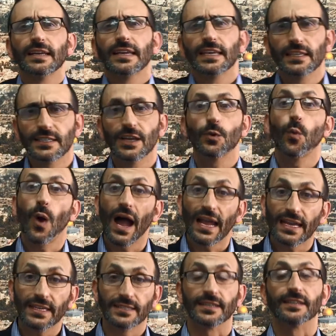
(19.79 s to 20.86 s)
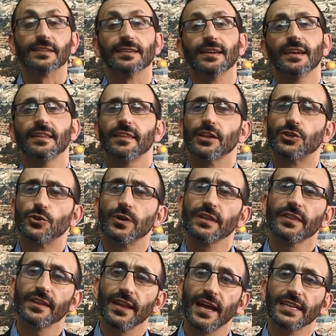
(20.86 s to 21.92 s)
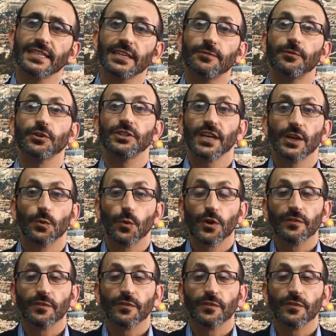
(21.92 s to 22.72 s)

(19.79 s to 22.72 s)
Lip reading: He said, why is it that during the 1948